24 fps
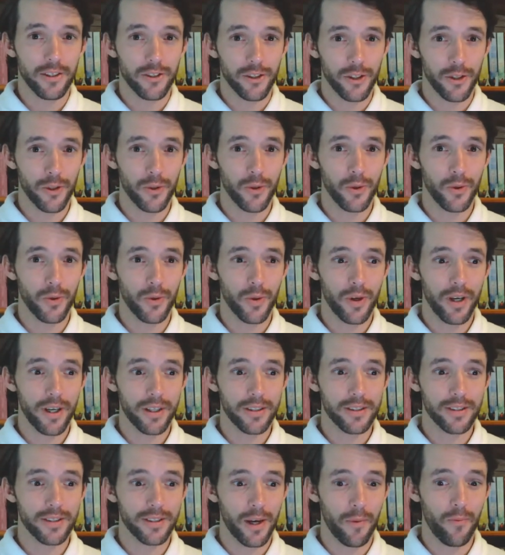
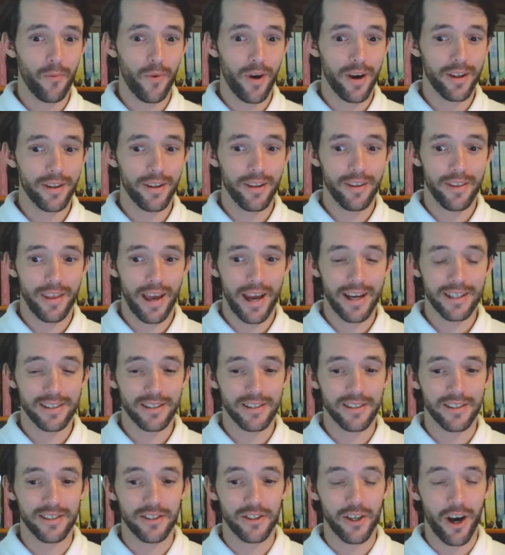to someone
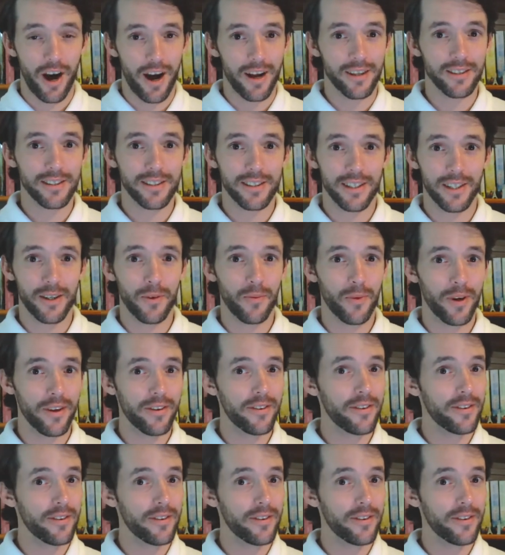that's dancing with